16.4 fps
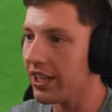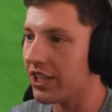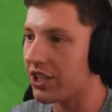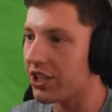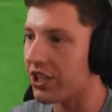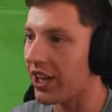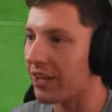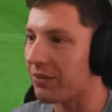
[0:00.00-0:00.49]
Look at
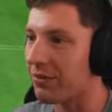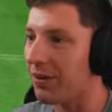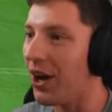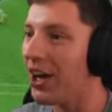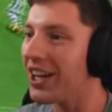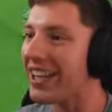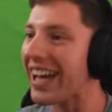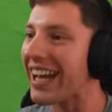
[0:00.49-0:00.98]
this shit.
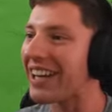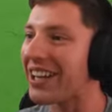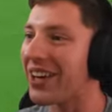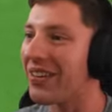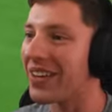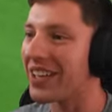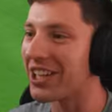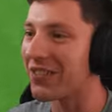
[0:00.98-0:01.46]
What are they
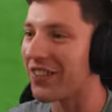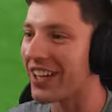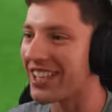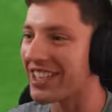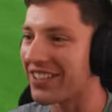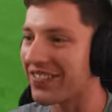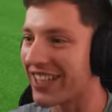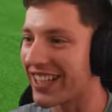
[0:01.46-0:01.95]
doing
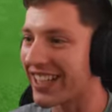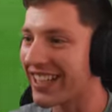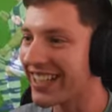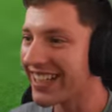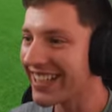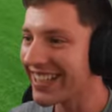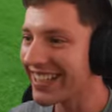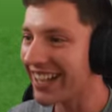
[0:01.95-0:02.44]
defensively?
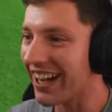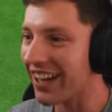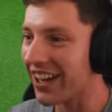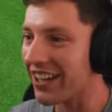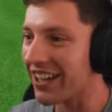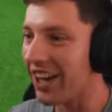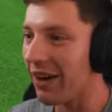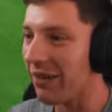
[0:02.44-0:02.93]
I
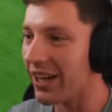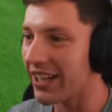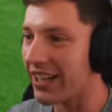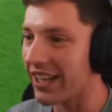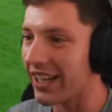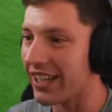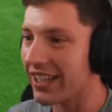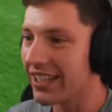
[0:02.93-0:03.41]
got no
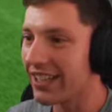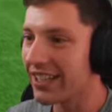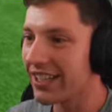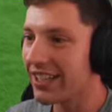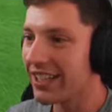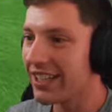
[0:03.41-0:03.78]
idea.